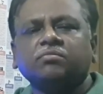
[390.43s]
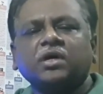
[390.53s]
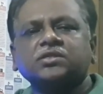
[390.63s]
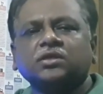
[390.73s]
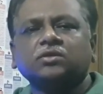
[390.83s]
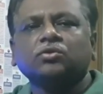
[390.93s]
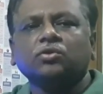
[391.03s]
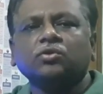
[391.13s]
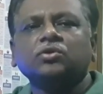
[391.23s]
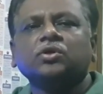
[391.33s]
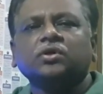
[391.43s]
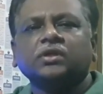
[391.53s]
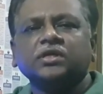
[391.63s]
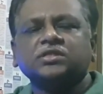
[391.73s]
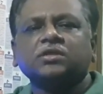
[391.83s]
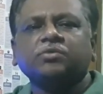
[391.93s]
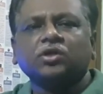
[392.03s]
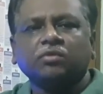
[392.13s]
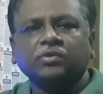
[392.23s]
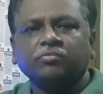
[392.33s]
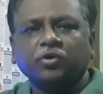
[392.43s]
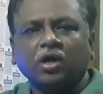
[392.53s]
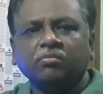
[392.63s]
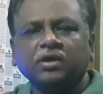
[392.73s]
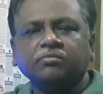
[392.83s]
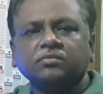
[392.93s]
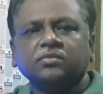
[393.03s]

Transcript: must include the statement of the problem.